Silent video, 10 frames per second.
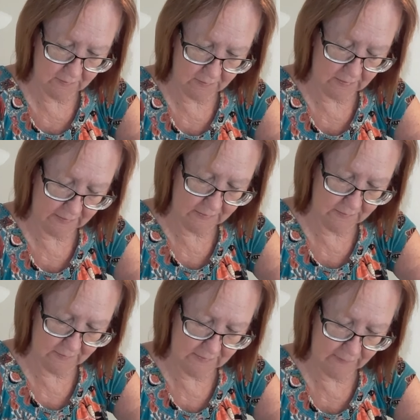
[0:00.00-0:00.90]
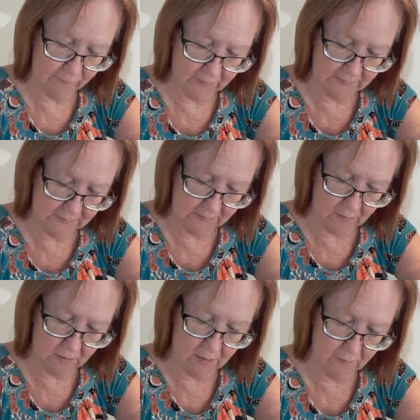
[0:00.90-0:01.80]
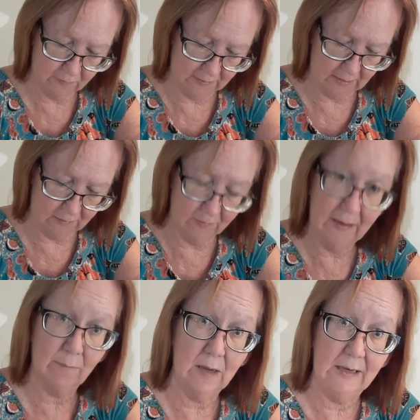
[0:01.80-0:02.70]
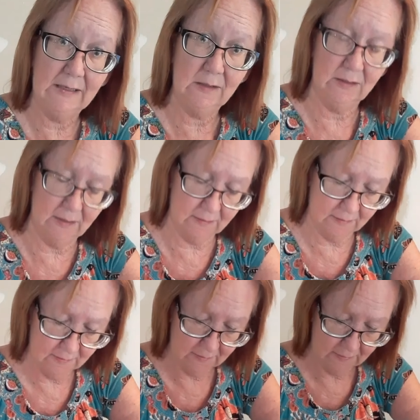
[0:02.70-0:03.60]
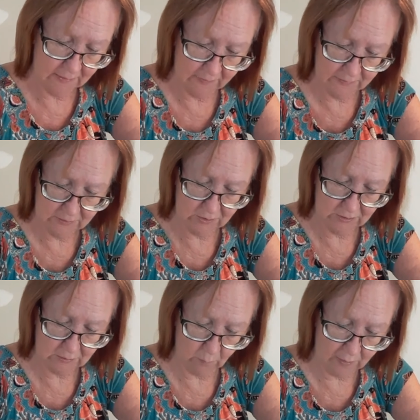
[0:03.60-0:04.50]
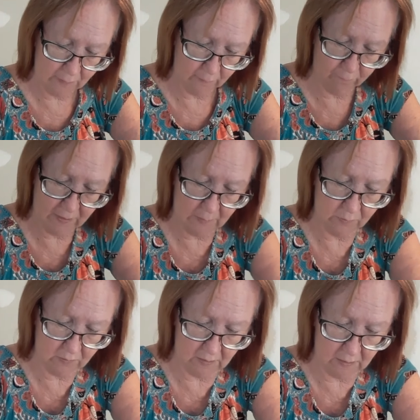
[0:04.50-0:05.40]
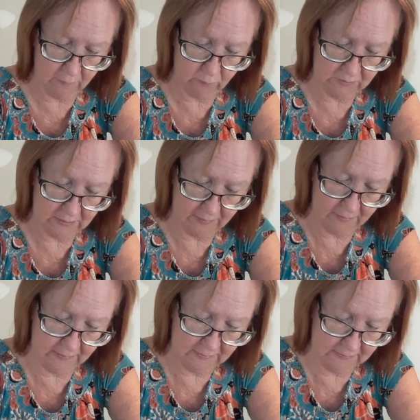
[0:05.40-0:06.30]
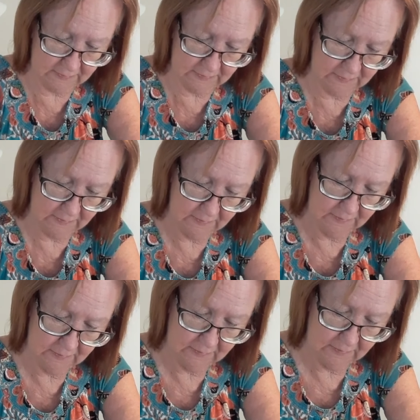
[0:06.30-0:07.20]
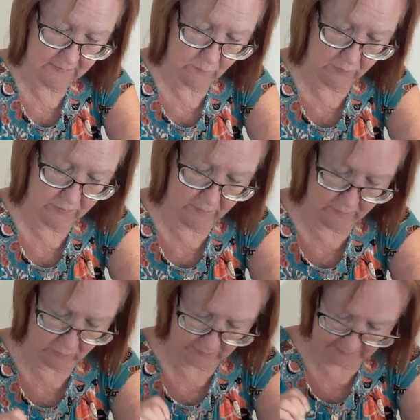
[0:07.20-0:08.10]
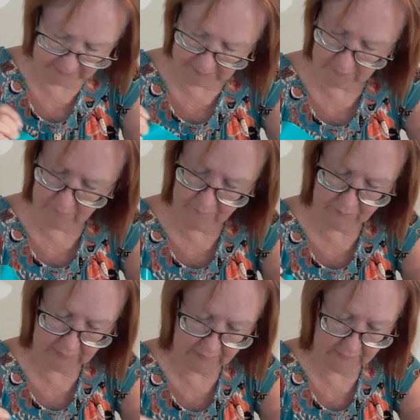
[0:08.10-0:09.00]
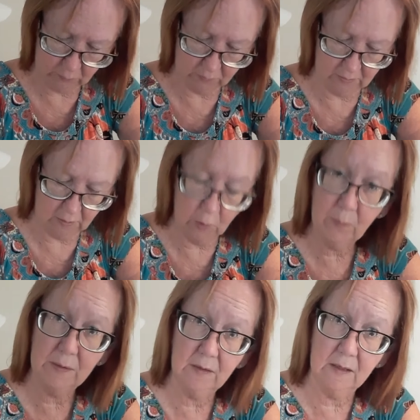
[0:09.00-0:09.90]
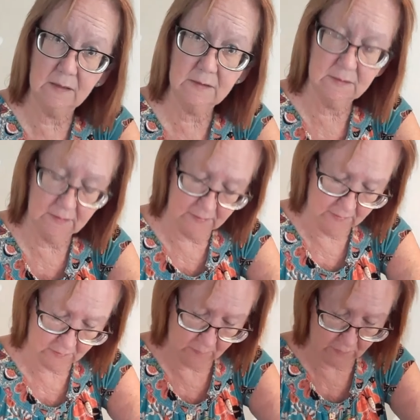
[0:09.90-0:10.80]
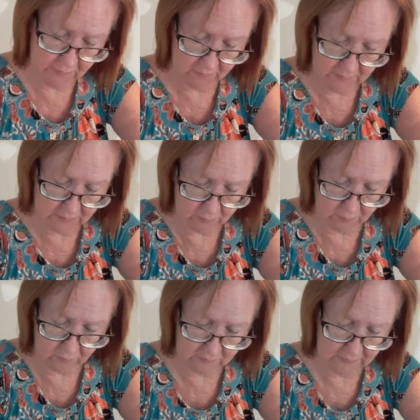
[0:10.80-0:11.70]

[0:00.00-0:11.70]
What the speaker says: like a defuzzing cloth, and I don't have mine in yet. And this is just a microfiber cloth, which I think will do the trick too. At least we're gonna hope it does. I'm gonna do this 2 or 3